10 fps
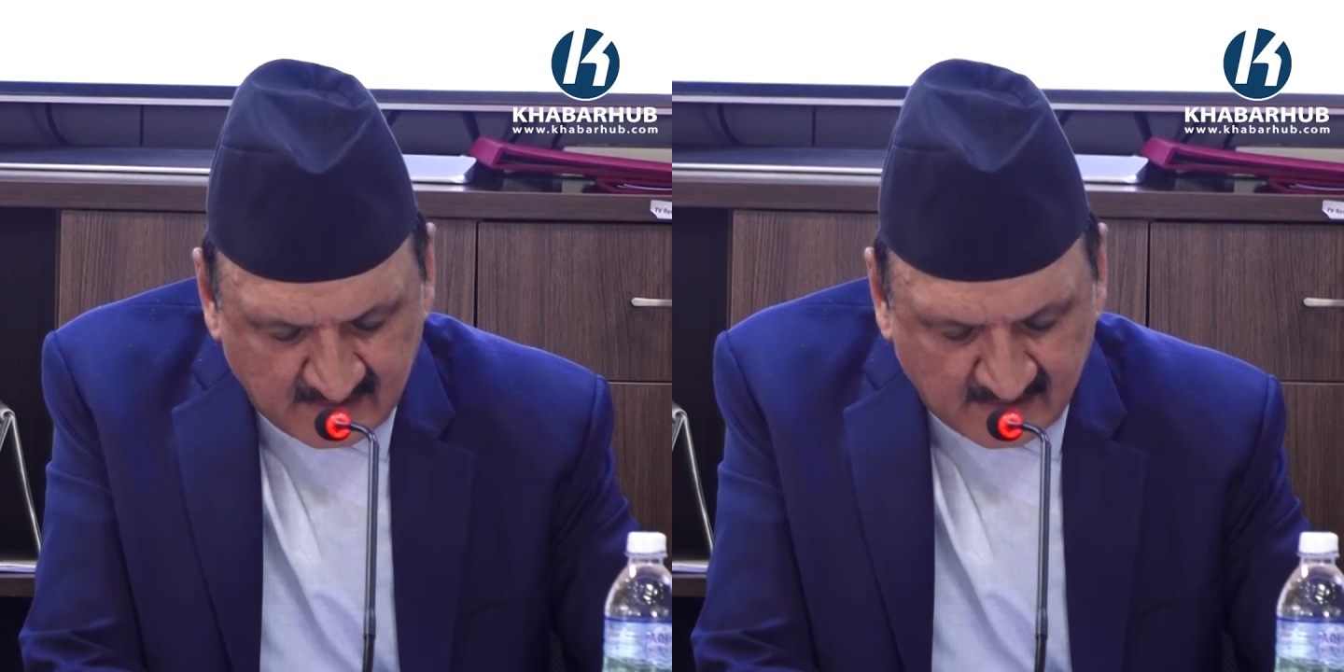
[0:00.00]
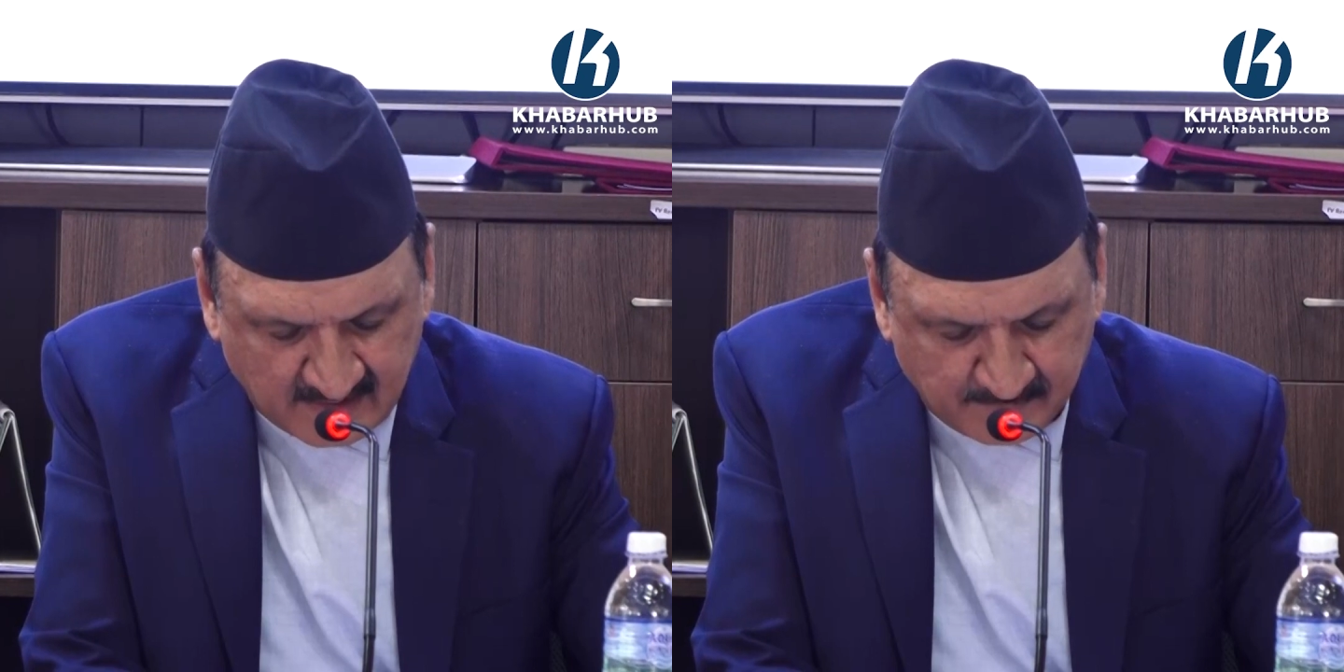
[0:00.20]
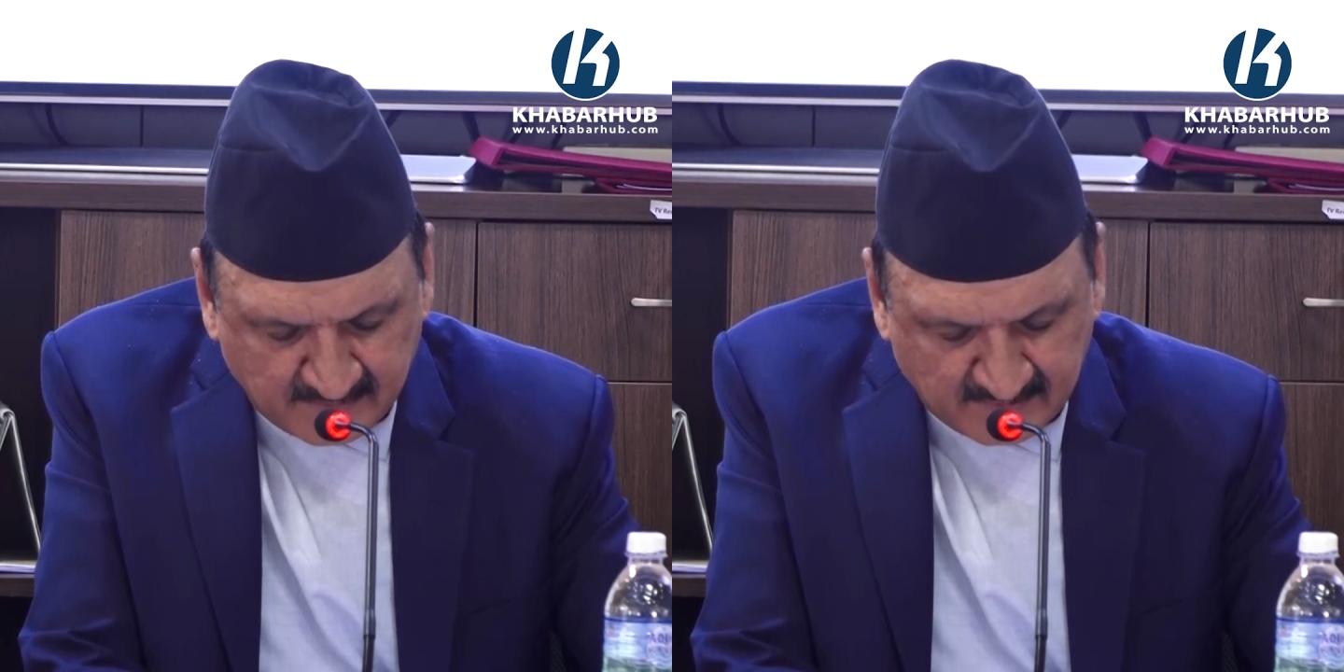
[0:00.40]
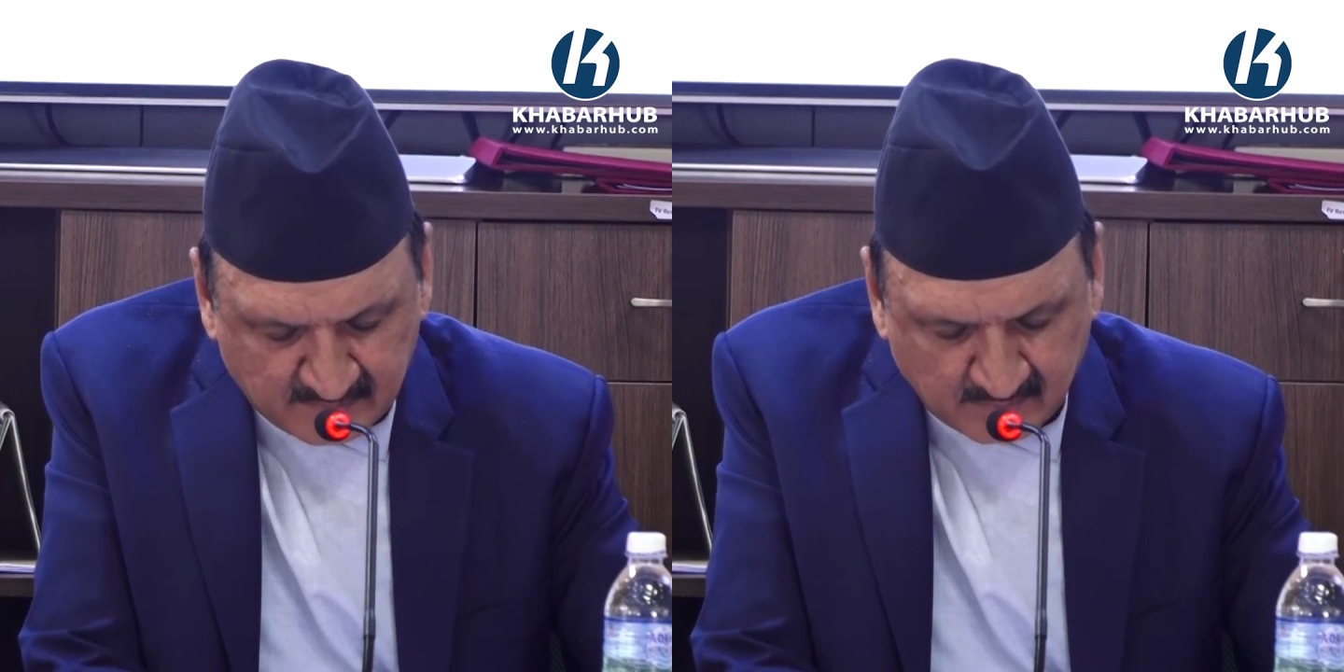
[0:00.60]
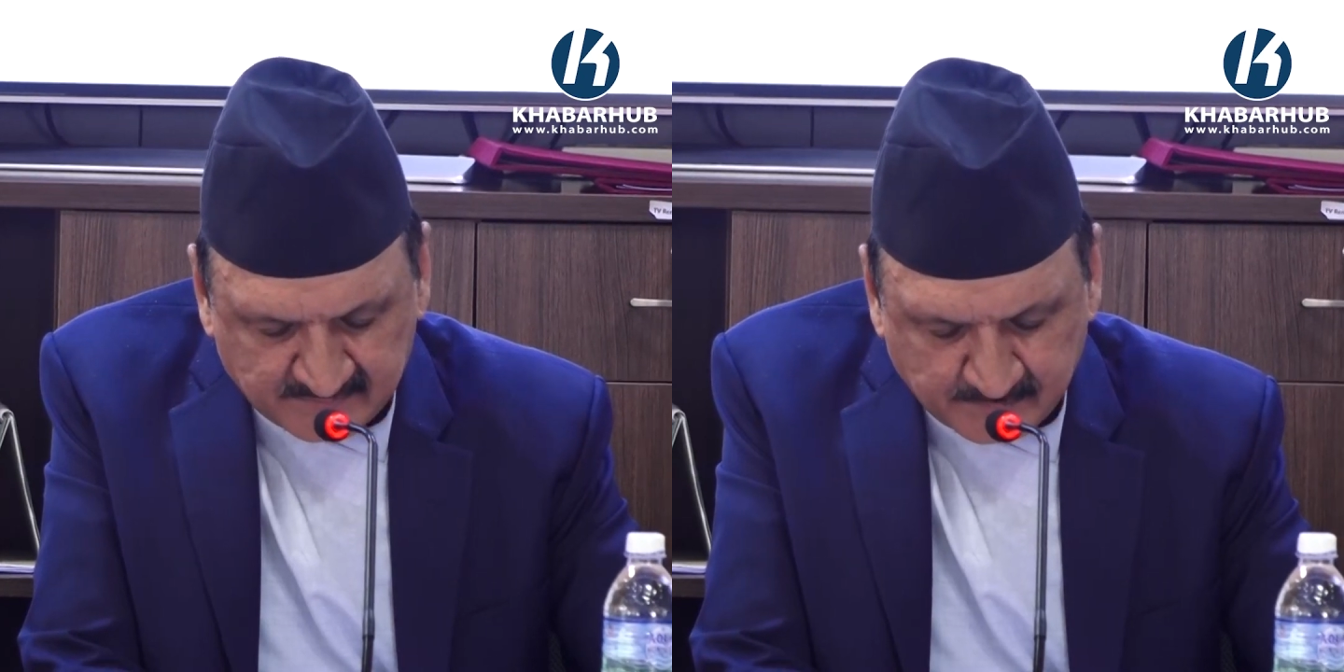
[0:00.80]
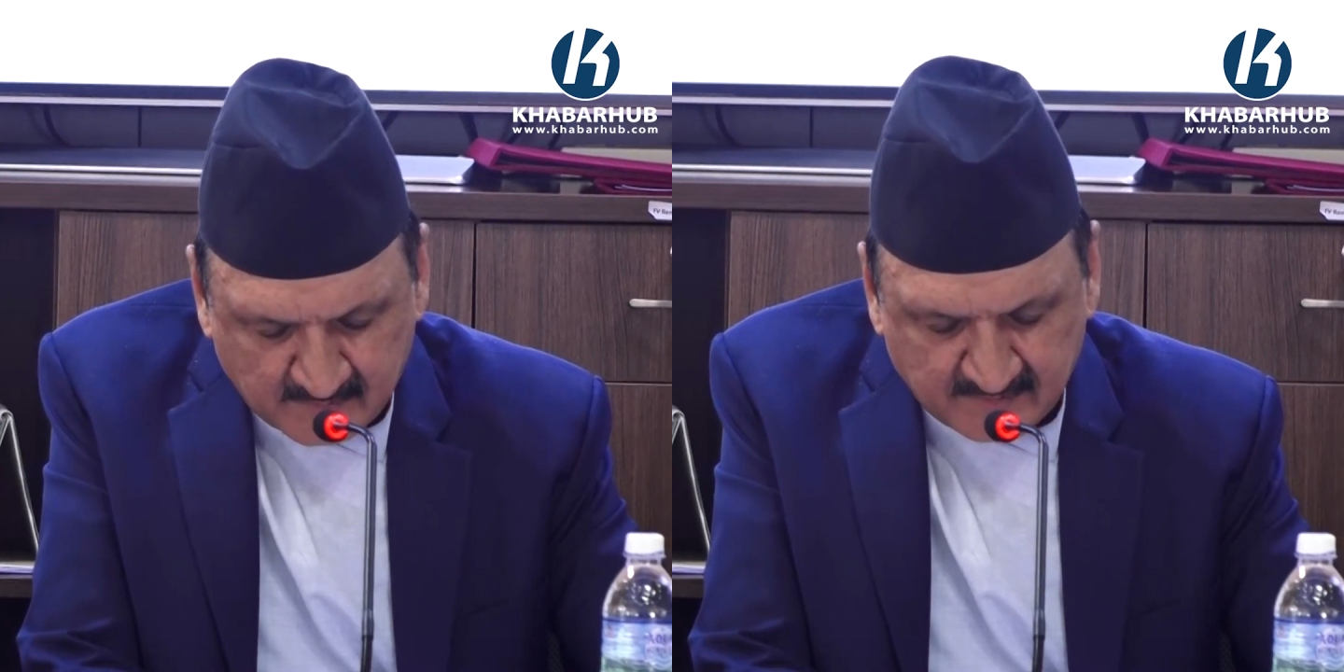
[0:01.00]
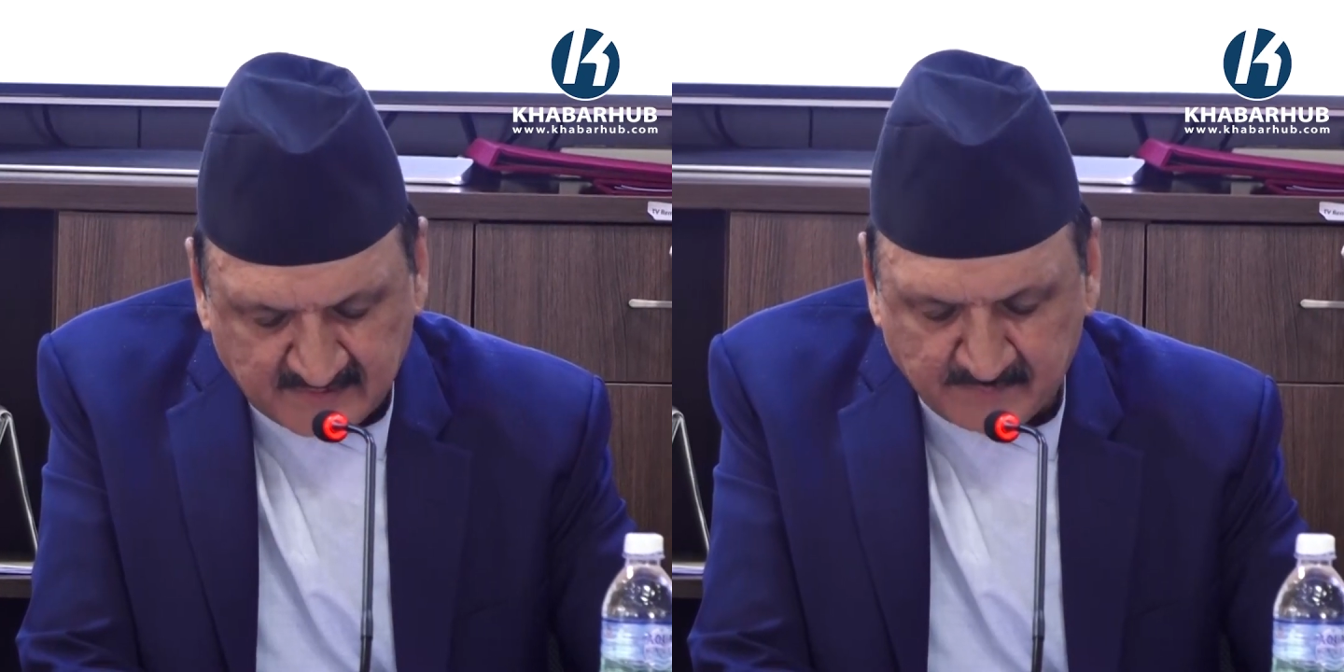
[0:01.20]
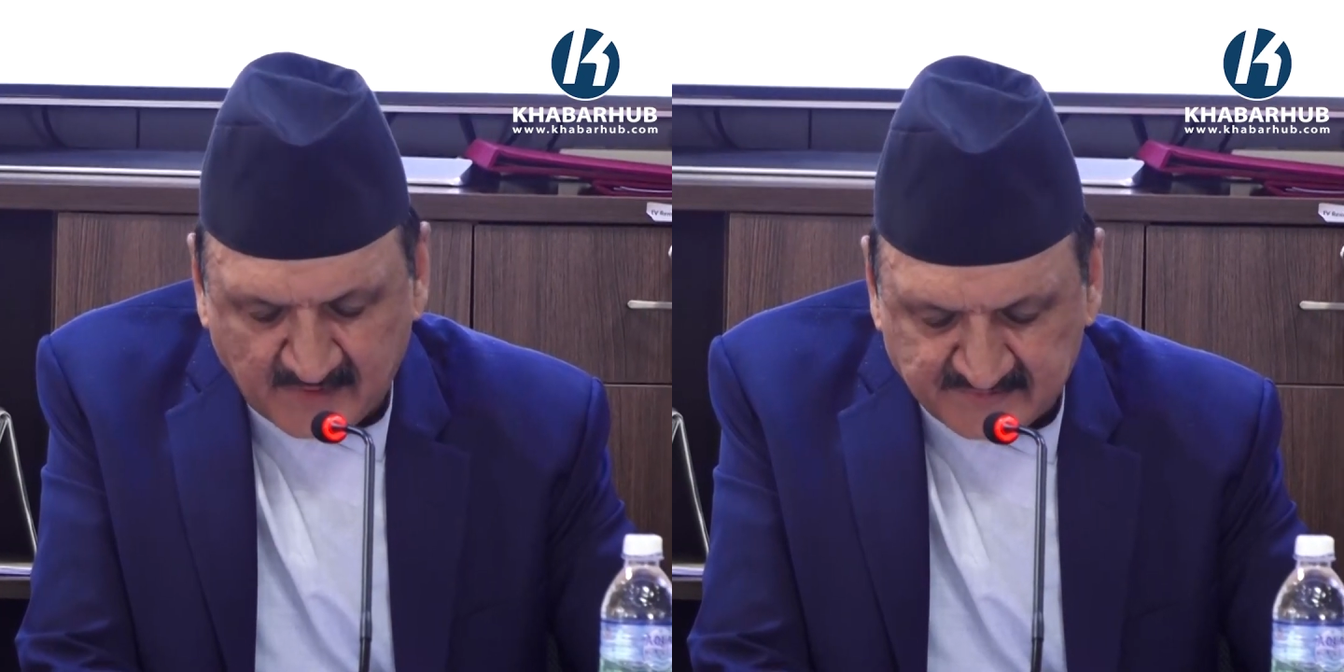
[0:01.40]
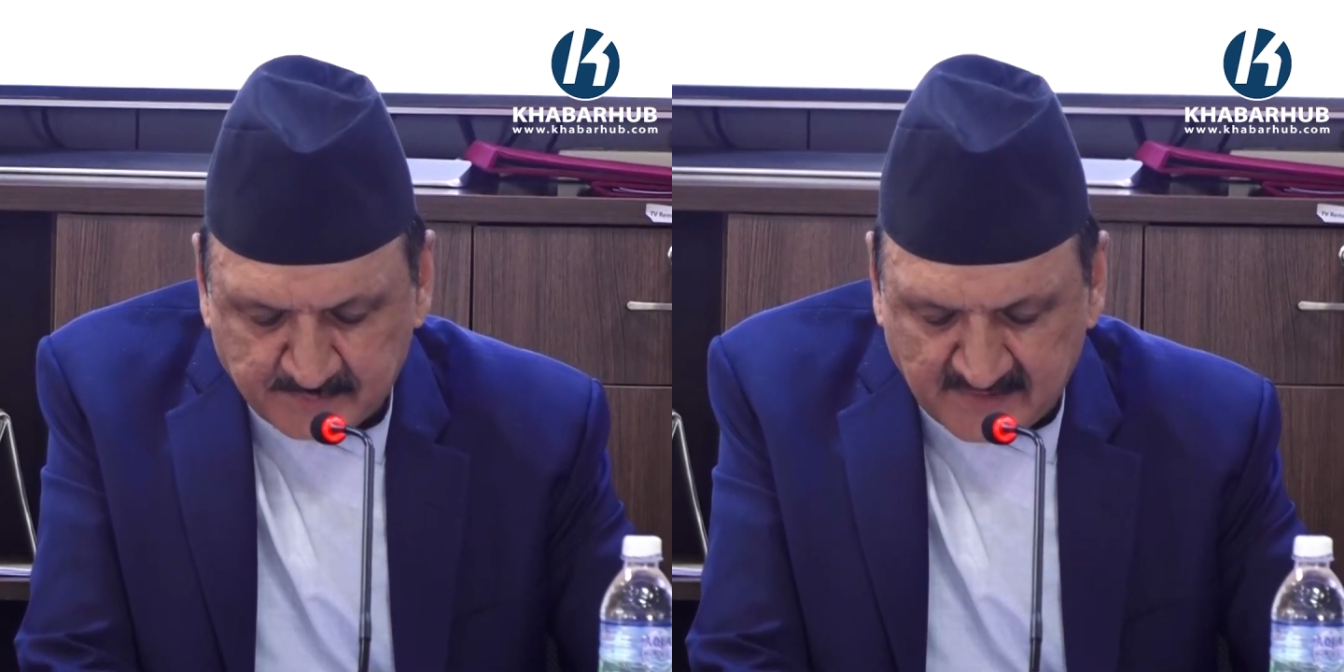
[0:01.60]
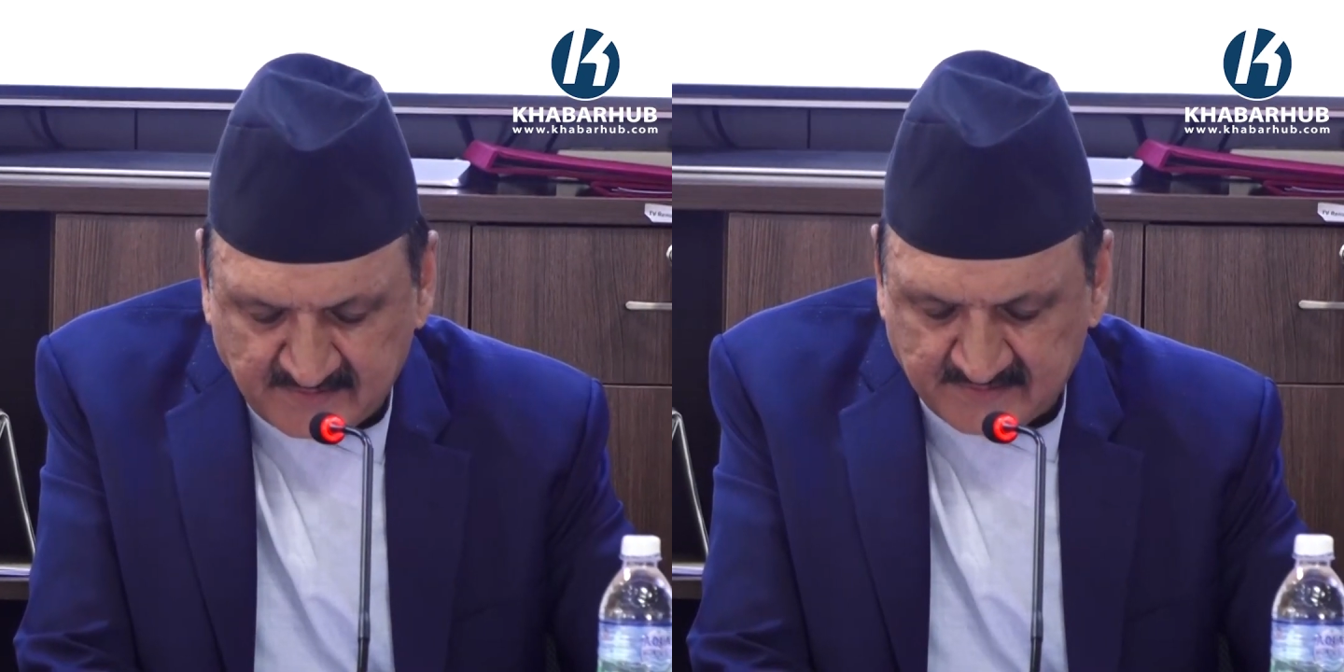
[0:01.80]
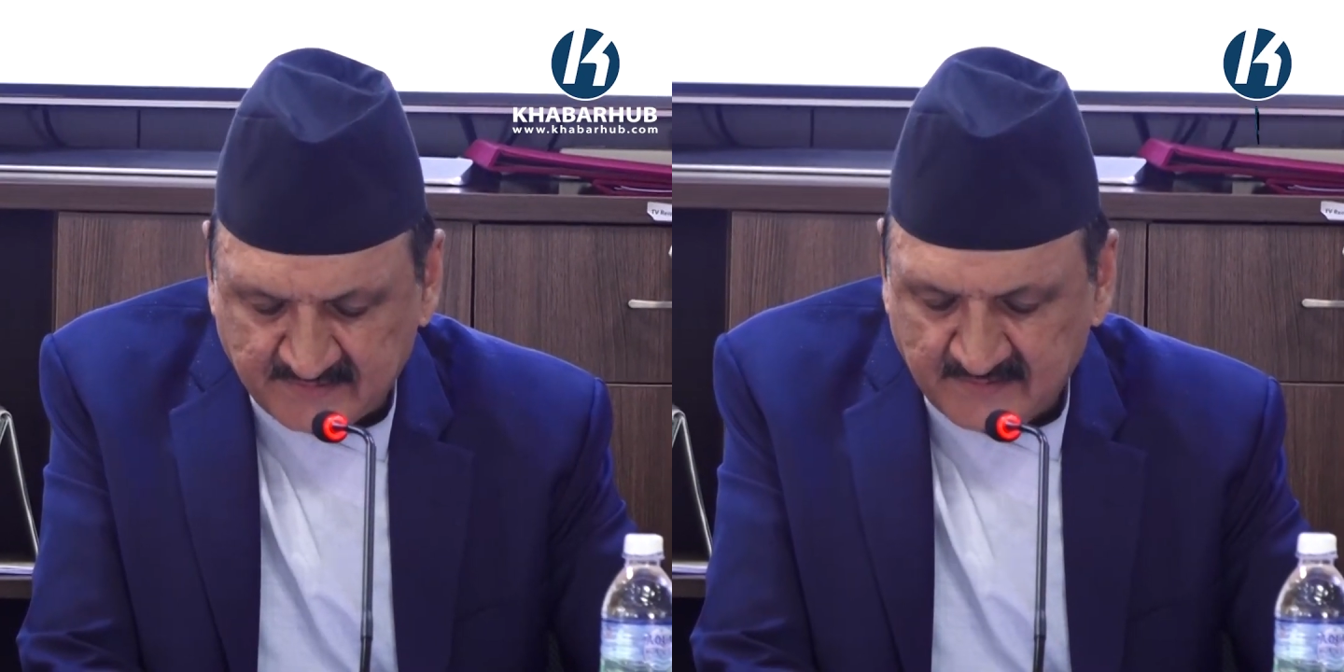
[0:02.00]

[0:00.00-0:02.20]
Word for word: helping to spur investment,